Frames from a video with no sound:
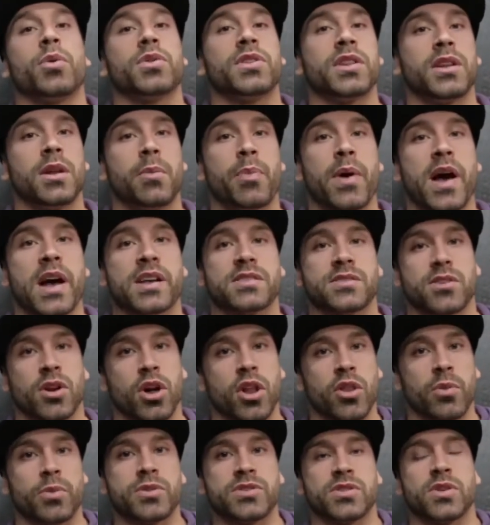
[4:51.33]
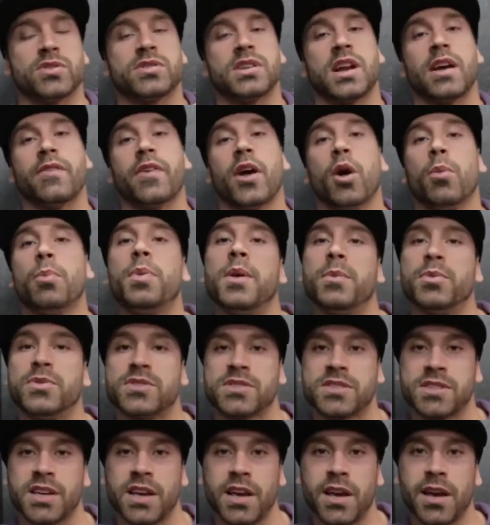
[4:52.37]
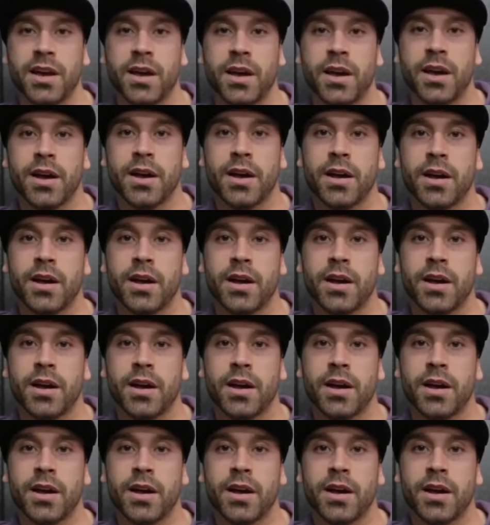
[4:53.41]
with in the past and all the results that I've helped people see